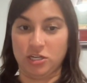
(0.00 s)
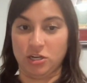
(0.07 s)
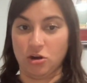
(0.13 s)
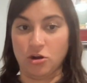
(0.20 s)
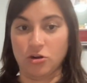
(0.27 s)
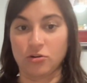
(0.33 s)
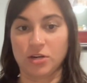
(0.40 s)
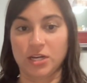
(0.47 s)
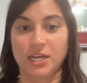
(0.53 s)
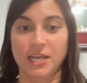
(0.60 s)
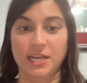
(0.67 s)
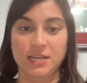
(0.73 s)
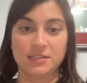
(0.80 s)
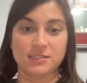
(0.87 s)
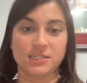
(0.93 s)
in
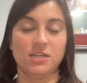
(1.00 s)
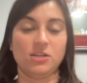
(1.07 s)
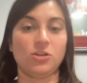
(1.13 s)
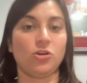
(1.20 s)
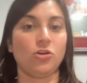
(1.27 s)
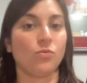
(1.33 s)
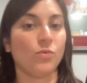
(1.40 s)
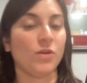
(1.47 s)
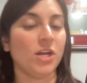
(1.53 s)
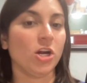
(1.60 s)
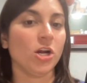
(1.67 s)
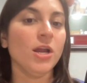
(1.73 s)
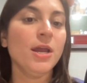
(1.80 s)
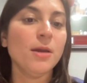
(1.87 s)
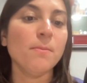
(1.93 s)
118
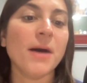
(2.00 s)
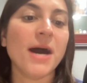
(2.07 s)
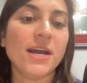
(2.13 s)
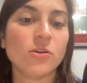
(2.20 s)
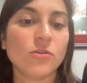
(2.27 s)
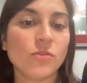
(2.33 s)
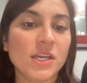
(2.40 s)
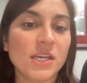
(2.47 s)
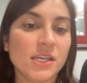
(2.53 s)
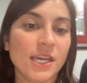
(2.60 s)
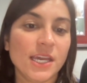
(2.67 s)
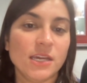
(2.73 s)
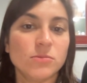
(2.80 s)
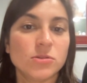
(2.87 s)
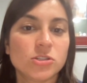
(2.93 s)
career minor league
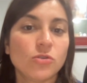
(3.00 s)
games.